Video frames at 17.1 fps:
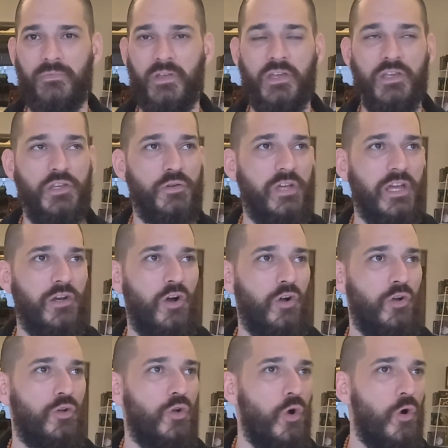You
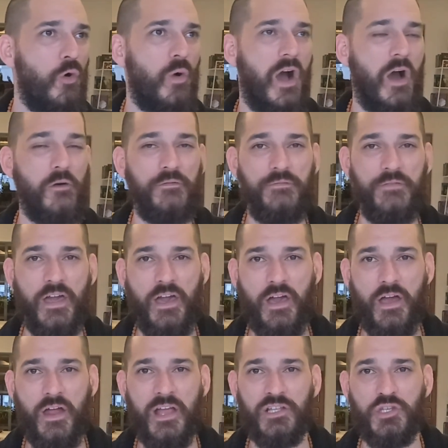cannot go out
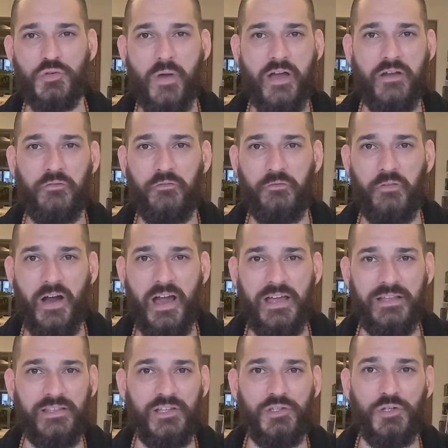there and try to
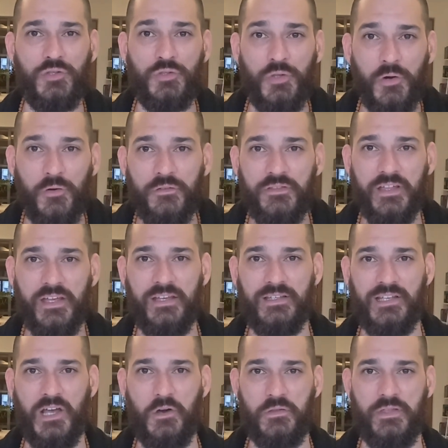find and to know
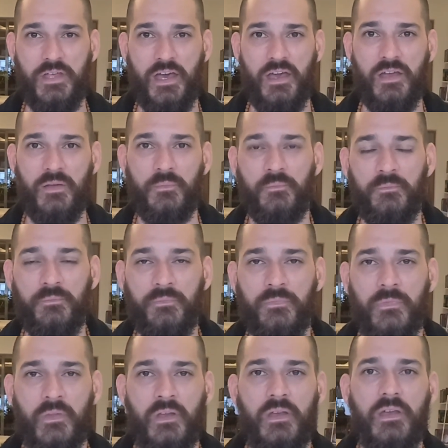things out there.
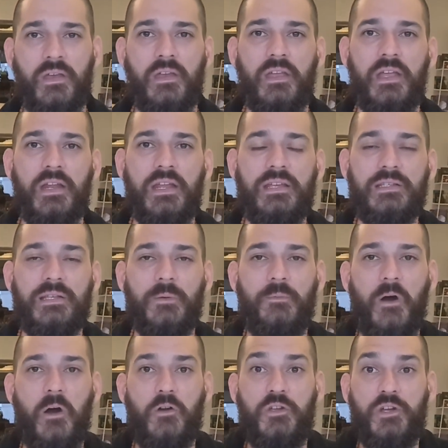It is
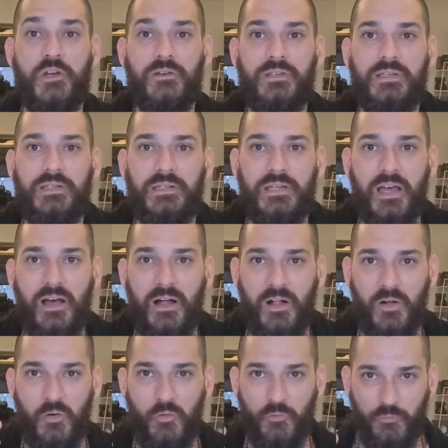about
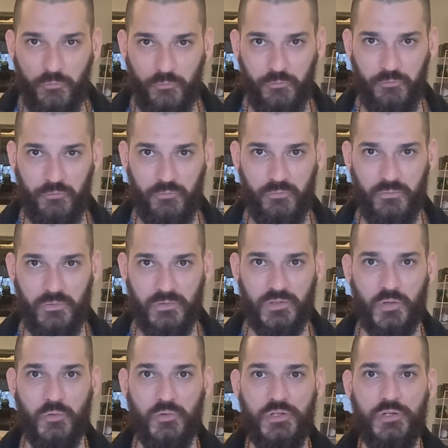yourself.
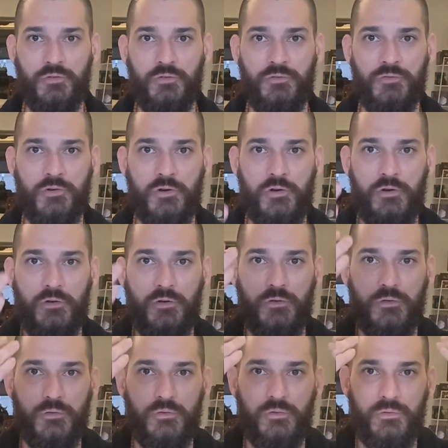So you
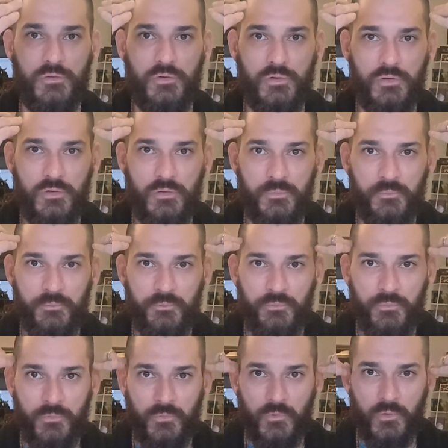know
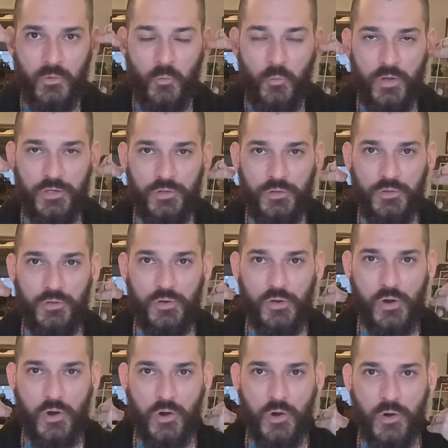when you
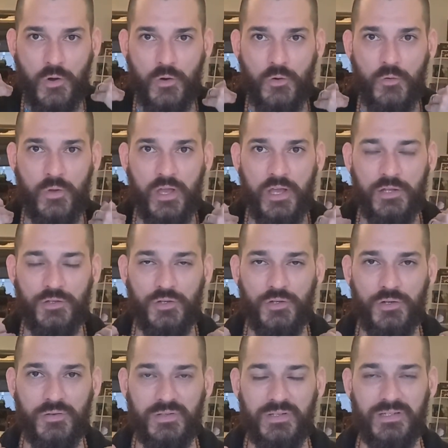go into
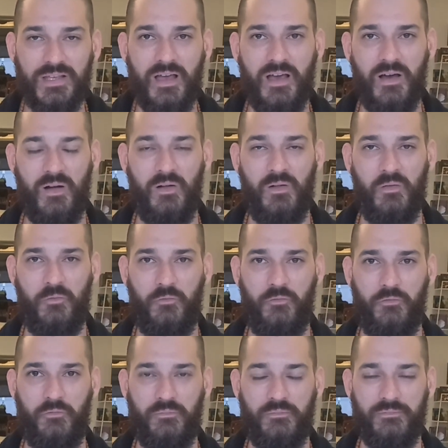yourself.